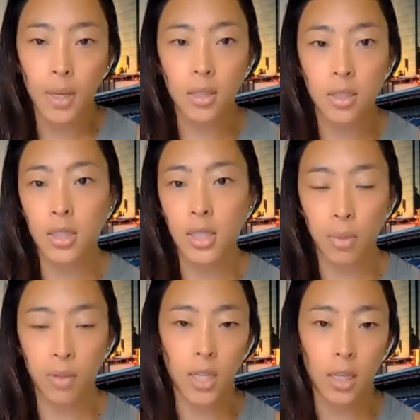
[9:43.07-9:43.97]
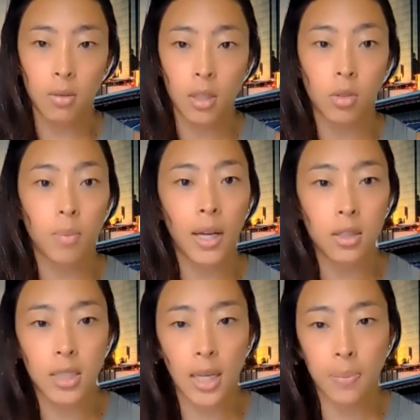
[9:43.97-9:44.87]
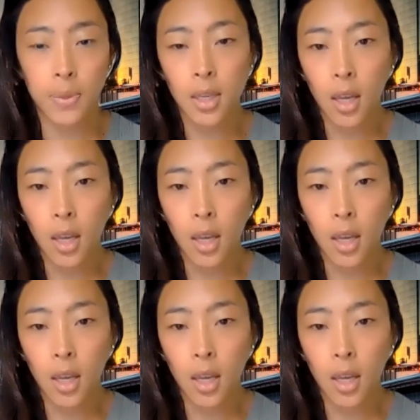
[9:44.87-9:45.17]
And since then, we've taken incremental steps